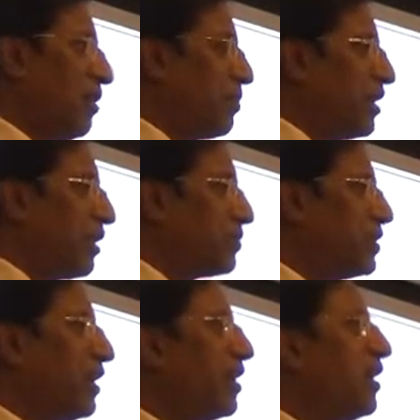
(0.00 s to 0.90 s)
So that was
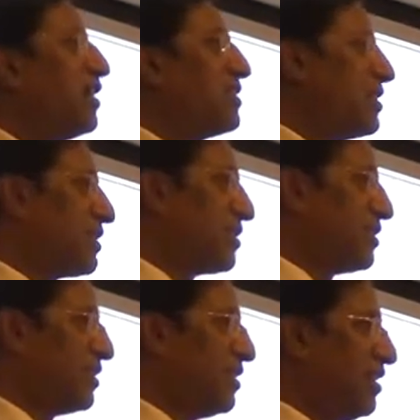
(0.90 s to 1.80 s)

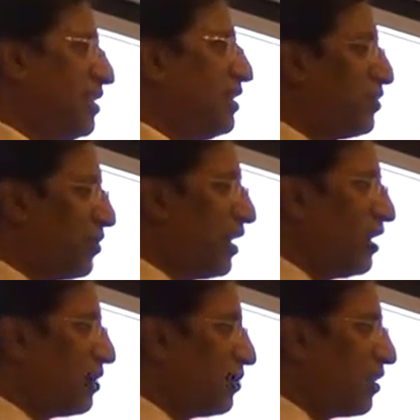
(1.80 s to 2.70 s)
1986.
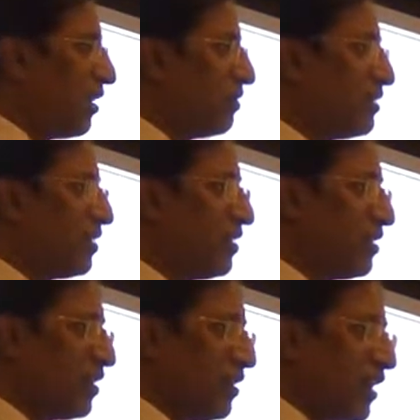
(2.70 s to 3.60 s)
Today in
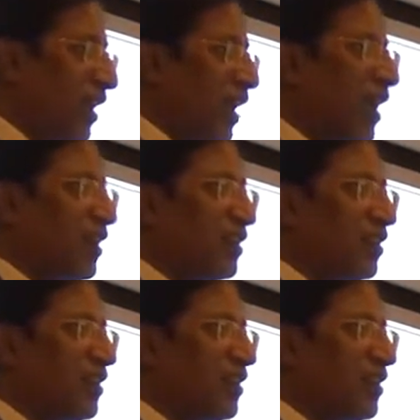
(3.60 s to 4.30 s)
2013 Act,